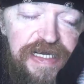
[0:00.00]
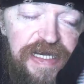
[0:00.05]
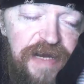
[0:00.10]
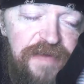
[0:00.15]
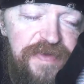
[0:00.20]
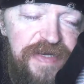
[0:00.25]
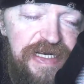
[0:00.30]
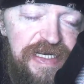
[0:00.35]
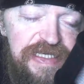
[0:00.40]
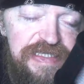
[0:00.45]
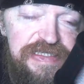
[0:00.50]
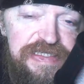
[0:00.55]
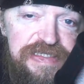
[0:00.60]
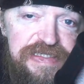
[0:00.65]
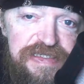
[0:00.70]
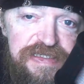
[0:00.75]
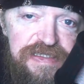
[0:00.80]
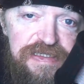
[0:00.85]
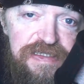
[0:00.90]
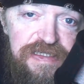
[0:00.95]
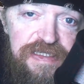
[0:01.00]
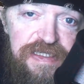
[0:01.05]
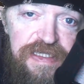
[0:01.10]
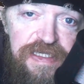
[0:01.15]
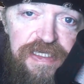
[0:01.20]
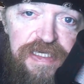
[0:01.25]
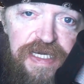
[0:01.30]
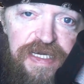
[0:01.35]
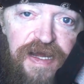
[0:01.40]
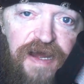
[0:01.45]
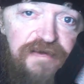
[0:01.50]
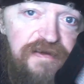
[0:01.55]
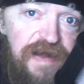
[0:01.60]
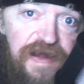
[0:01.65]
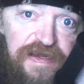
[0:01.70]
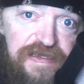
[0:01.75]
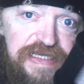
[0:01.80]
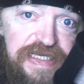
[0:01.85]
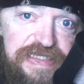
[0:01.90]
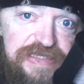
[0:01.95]
I mean, it's
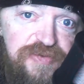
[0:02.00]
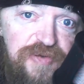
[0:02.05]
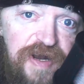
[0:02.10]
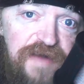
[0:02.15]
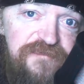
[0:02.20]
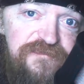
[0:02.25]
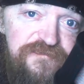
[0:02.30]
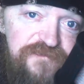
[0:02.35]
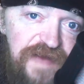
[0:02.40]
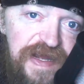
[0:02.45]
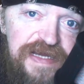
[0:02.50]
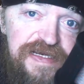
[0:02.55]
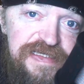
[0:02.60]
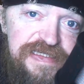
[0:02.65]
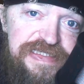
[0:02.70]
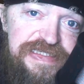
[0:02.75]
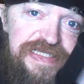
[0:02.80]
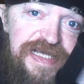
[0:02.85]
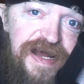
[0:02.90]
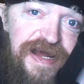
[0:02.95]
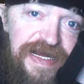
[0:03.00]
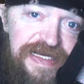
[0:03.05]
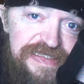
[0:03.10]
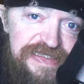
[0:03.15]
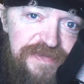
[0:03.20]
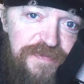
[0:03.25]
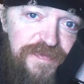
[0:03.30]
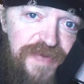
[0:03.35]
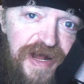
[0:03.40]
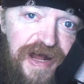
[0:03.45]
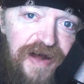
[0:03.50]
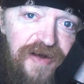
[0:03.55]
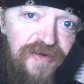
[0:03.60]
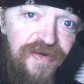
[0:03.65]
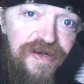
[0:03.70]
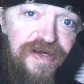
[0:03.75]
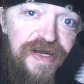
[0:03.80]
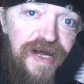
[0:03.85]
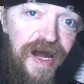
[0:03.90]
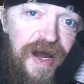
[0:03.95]
I that's what I fantasize
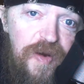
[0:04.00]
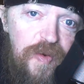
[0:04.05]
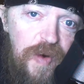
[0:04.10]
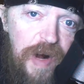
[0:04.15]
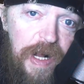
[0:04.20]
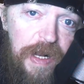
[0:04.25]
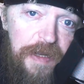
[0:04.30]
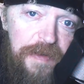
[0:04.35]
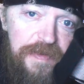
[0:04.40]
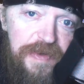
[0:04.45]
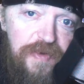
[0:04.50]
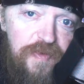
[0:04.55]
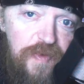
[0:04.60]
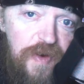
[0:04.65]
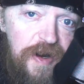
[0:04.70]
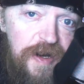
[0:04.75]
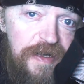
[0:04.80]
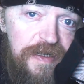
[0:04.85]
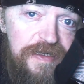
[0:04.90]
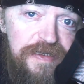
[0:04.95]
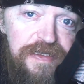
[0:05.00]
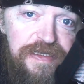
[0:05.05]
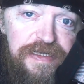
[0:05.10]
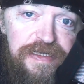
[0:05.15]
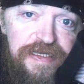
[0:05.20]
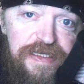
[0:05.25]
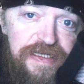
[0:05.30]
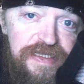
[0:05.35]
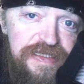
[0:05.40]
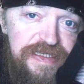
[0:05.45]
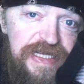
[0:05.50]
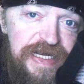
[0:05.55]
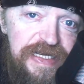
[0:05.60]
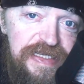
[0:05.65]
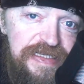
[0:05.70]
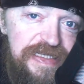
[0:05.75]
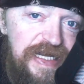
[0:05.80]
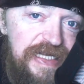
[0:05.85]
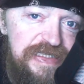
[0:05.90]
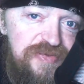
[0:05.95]
about while I'm at work.
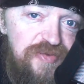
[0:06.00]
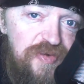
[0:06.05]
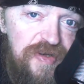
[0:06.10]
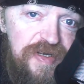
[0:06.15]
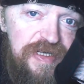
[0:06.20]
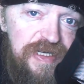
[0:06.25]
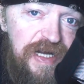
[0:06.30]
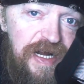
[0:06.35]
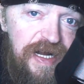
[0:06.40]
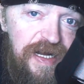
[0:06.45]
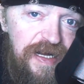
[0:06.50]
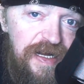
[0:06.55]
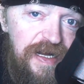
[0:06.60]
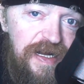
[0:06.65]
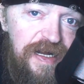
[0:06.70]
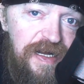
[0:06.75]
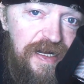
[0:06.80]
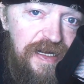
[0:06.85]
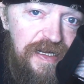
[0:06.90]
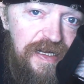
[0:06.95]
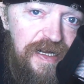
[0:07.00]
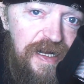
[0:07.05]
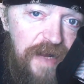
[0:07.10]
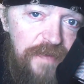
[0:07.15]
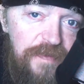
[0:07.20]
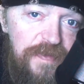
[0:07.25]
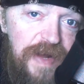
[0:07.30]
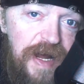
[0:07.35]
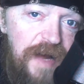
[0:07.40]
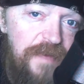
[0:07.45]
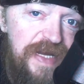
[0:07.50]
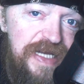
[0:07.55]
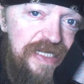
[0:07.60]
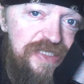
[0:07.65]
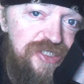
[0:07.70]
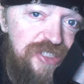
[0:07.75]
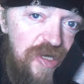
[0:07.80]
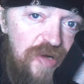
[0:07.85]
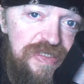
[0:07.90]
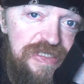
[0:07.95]
That's what I
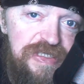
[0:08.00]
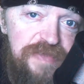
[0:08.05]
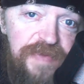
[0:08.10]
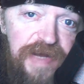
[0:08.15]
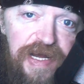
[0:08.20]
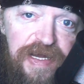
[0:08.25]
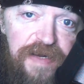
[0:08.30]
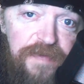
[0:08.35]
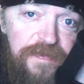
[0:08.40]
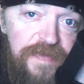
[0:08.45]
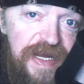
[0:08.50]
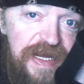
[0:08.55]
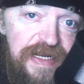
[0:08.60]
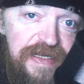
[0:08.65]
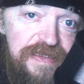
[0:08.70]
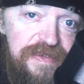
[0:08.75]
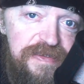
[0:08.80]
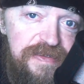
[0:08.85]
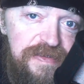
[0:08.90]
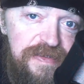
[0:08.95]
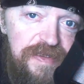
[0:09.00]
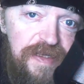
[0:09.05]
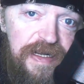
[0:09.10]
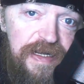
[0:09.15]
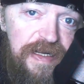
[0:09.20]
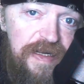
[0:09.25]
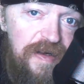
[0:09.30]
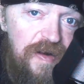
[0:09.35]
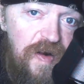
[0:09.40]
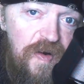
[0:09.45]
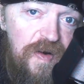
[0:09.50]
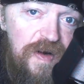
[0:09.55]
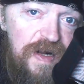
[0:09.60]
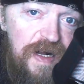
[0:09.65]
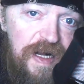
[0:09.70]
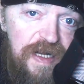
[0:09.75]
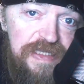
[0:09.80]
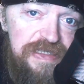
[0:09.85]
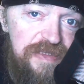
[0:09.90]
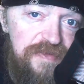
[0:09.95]
make jokes about. I make like all
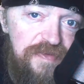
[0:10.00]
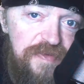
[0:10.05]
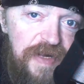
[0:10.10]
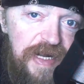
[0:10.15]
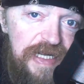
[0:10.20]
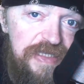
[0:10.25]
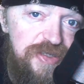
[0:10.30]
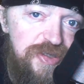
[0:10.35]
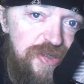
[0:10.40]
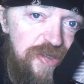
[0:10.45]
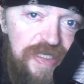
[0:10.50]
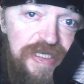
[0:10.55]
kinds of like